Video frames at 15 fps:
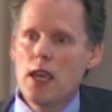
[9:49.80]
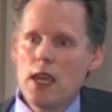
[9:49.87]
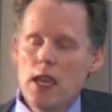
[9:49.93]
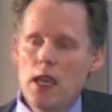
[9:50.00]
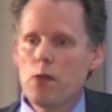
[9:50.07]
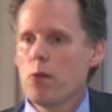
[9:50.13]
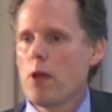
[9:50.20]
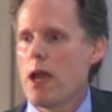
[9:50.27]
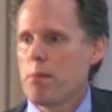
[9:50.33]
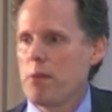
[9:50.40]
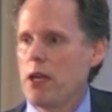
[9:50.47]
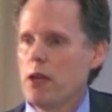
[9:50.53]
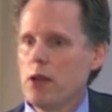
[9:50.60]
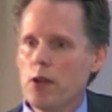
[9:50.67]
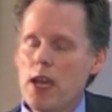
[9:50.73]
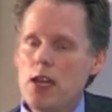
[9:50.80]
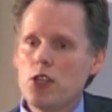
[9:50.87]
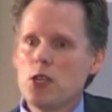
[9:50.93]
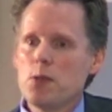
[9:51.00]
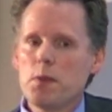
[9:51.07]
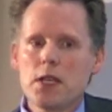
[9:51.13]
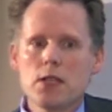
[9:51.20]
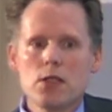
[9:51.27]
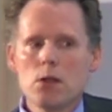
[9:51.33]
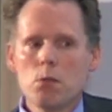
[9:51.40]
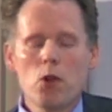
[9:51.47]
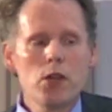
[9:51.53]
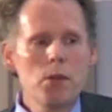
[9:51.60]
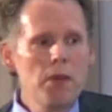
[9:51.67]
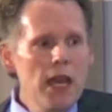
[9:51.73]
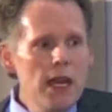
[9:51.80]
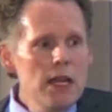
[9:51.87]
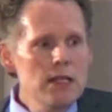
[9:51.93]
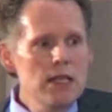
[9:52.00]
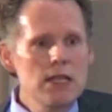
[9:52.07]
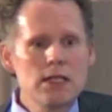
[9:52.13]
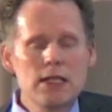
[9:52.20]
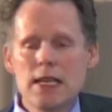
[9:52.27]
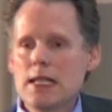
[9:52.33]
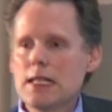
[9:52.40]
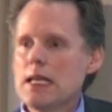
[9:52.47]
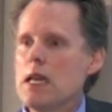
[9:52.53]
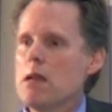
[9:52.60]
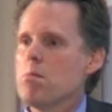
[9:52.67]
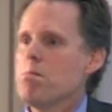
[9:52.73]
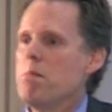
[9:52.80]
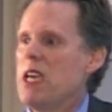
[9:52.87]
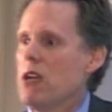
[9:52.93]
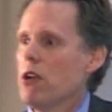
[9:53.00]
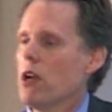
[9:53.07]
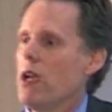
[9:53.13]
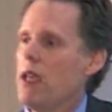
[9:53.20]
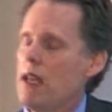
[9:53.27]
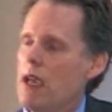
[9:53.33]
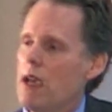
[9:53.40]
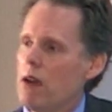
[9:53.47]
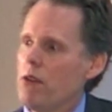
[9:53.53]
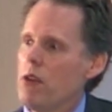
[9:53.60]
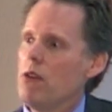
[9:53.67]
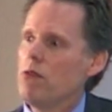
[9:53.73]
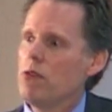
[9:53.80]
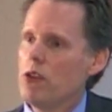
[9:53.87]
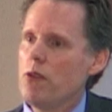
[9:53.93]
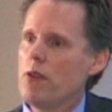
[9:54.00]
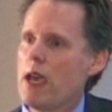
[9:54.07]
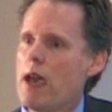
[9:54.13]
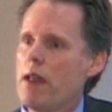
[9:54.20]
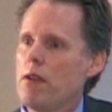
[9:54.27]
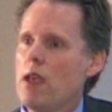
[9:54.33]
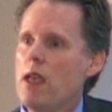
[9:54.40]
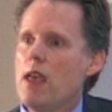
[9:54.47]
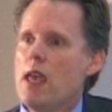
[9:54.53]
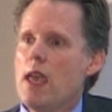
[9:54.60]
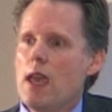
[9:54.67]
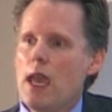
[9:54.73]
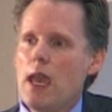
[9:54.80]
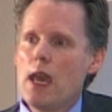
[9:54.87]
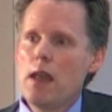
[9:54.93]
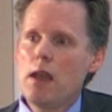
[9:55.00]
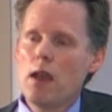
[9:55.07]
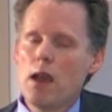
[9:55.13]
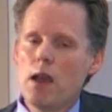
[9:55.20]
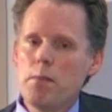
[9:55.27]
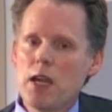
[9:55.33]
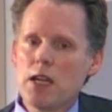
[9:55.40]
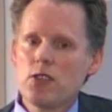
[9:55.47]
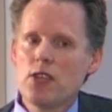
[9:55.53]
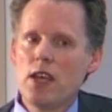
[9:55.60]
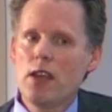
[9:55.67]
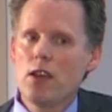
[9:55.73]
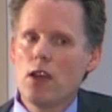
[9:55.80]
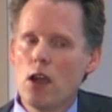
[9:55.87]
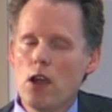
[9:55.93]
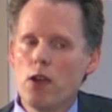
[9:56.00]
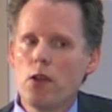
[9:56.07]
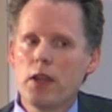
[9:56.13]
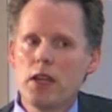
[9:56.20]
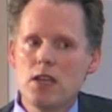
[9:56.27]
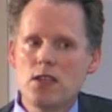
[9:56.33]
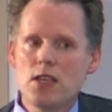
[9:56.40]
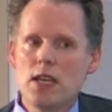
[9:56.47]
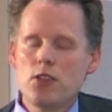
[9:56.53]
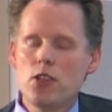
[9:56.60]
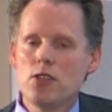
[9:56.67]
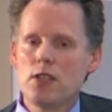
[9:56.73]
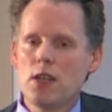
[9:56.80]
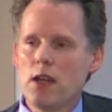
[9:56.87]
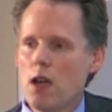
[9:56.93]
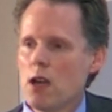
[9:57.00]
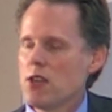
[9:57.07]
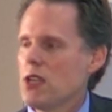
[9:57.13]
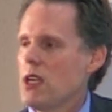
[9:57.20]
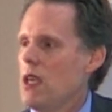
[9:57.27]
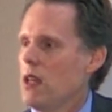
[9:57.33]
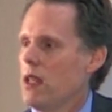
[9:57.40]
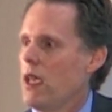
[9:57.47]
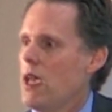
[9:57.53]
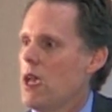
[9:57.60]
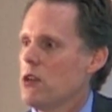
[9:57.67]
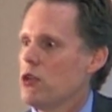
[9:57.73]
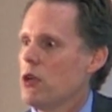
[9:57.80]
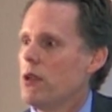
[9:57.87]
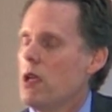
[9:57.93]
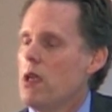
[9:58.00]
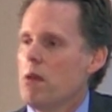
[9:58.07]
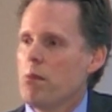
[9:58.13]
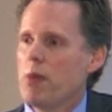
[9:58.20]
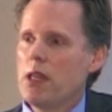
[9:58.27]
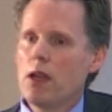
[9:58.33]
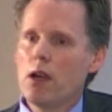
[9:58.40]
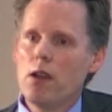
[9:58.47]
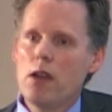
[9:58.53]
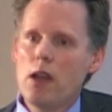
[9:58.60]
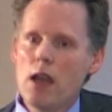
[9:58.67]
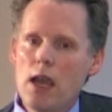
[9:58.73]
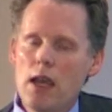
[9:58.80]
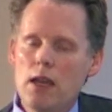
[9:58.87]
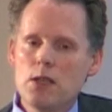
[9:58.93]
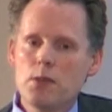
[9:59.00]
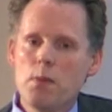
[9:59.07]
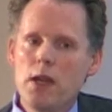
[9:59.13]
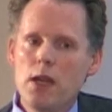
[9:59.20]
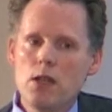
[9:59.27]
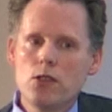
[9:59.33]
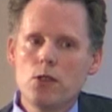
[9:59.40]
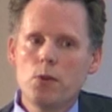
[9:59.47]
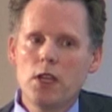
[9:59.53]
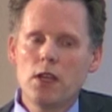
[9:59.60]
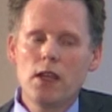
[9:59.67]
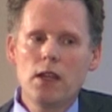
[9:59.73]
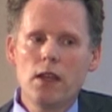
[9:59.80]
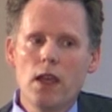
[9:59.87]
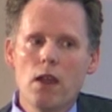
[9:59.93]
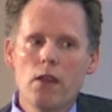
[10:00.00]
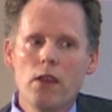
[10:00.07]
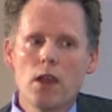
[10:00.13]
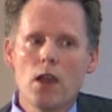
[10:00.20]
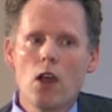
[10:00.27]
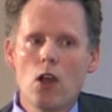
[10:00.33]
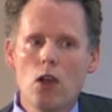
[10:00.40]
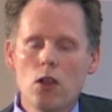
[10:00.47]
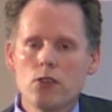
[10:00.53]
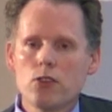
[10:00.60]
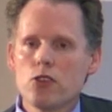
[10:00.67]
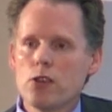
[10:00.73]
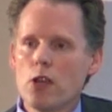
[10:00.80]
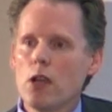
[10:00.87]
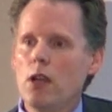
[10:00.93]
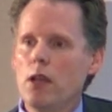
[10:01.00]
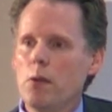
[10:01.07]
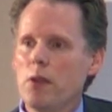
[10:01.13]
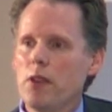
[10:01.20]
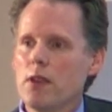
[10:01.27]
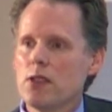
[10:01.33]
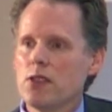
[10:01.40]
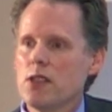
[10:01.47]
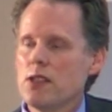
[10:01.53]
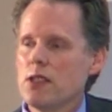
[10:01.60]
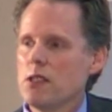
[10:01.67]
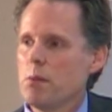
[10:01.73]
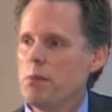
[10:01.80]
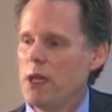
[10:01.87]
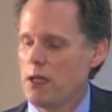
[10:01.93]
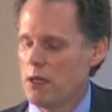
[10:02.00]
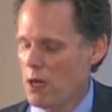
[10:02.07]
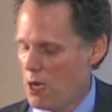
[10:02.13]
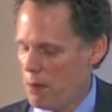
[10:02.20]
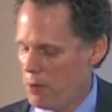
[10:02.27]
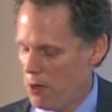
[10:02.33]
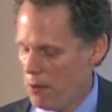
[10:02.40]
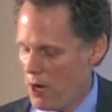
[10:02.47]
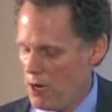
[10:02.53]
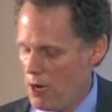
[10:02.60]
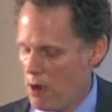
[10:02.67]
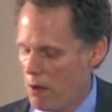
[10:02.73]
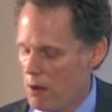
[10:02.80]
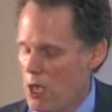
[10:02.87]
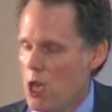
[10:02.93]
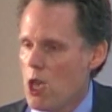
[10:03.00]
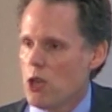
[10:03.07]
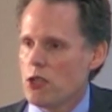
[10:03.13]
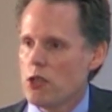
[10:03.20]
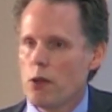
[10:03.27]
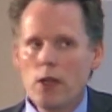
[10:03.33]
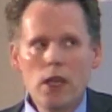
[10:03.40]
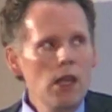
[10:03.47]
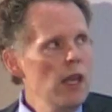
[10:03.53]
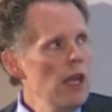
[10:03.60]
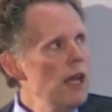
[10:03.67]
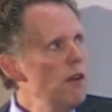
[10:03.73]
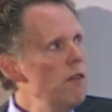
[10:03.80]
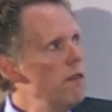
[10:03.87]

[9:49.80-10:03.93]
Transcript: in rapid iterations, because there are more dependencies. Things get bigger, and how do you do that? And I'm not saying there aren't organizations that are scaling Agile, but there are not as many as you would think they are. They are all struggling with this. This is a big topic right now. So it